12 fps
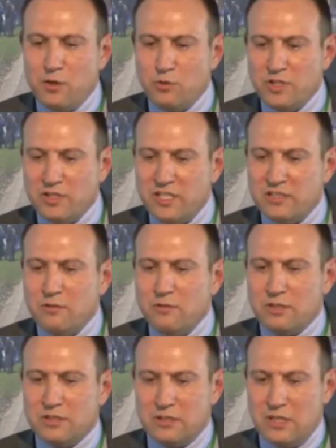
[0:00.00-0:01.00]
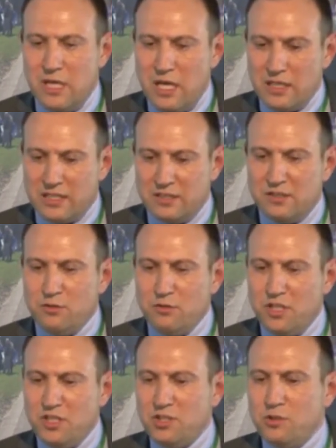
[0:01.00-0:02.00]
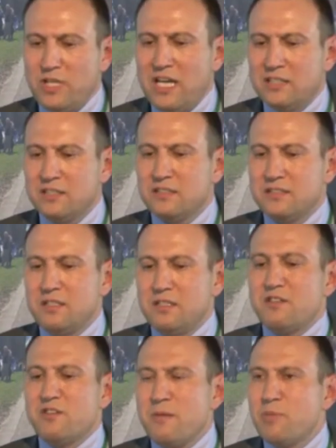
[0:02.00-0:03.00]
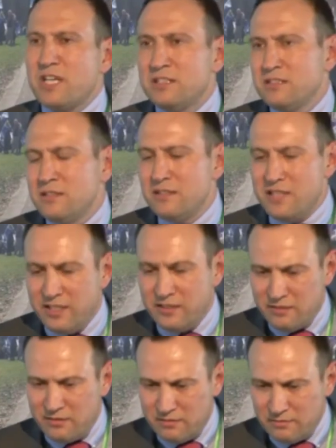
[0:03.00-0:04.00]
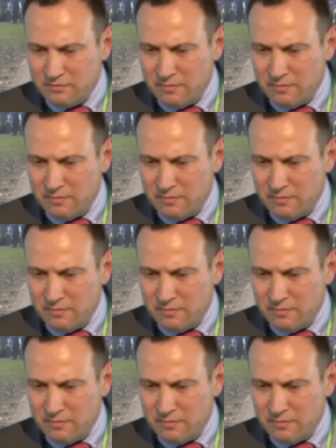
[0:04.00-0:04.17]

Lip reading: unilateral continuation under the rebranded title.